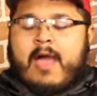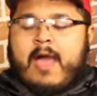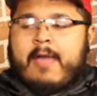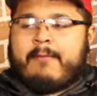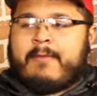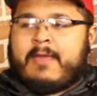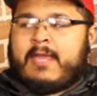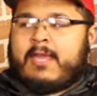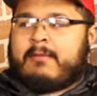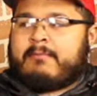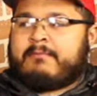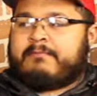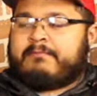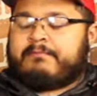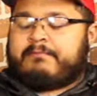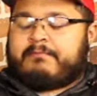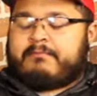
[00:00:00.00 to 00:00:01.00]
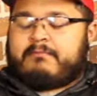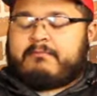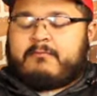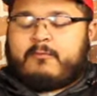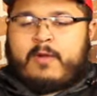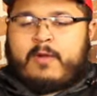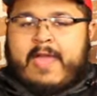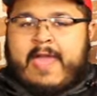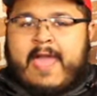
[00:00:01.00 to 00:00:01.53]
I mean,
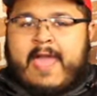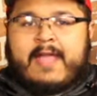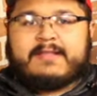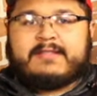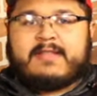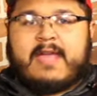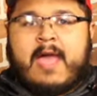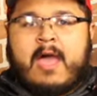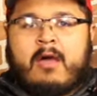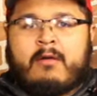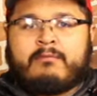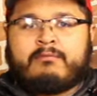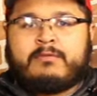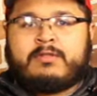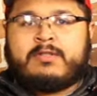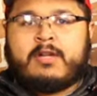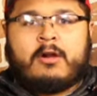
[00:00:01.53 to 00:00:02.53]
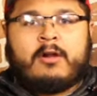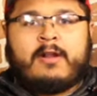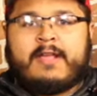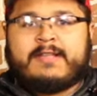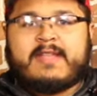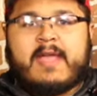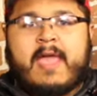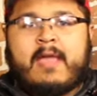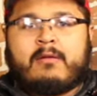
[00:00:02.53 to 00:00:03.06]
hands down,
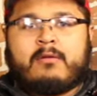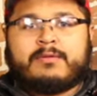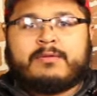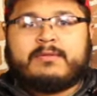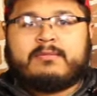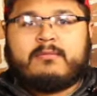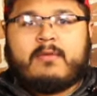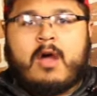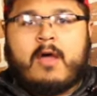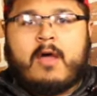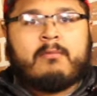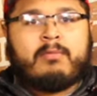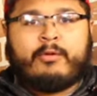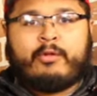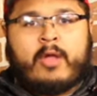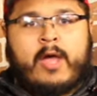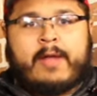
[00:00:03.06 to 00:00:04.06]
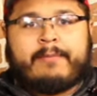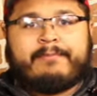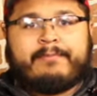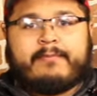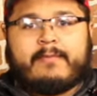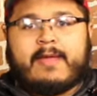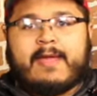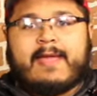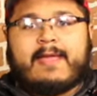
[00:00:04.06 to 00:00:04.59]
dirtiest ankles on the blue line.
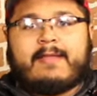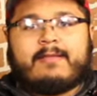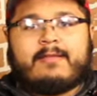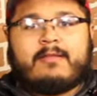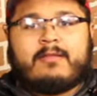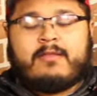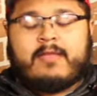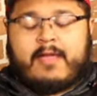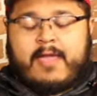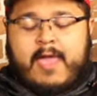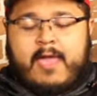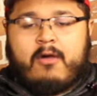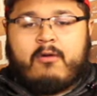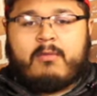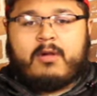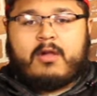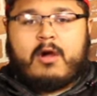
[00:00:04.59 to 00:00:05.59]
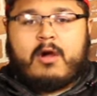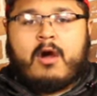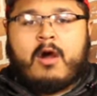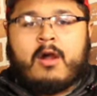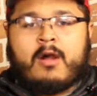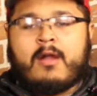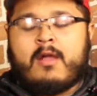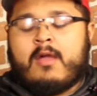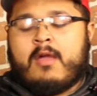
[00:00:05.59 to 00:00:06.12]
Cale
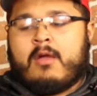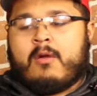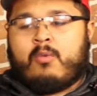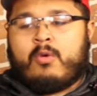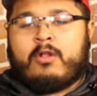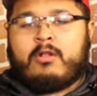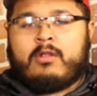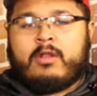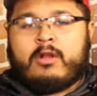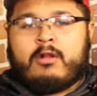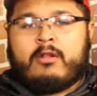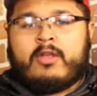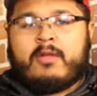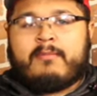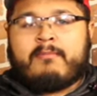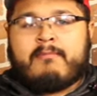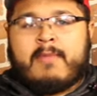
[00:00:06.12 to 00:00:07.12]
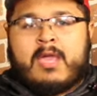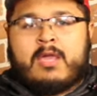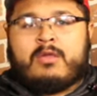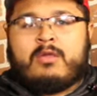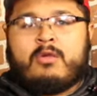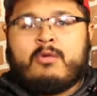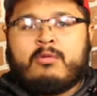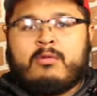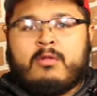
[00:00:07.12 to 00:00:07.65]
Makar will literally
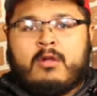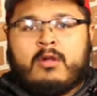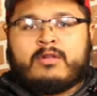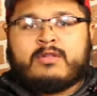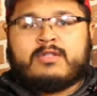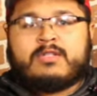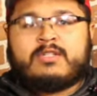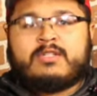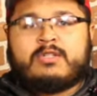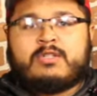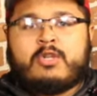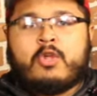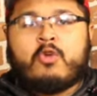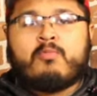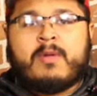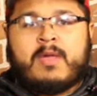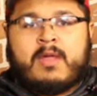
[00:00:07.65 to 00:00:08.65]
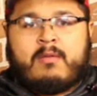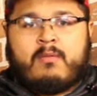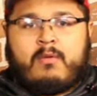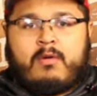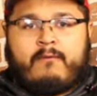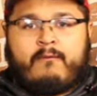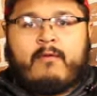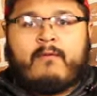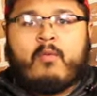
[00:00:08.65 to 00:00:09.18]
make you look stupid
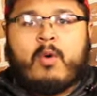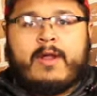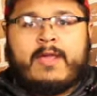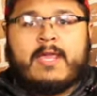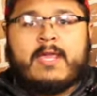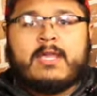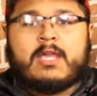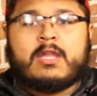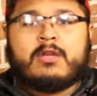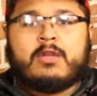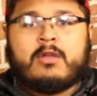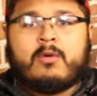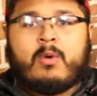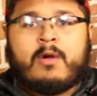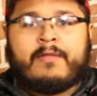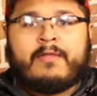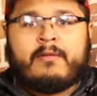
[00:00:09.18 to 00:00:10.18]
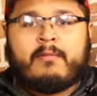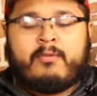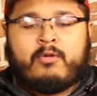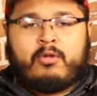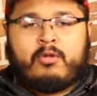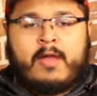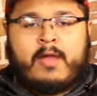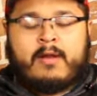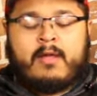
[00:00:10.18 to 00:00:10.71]
with what he can do on the
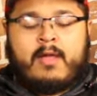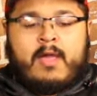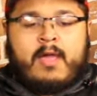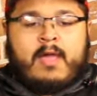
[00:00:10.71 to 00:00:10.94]
blue line.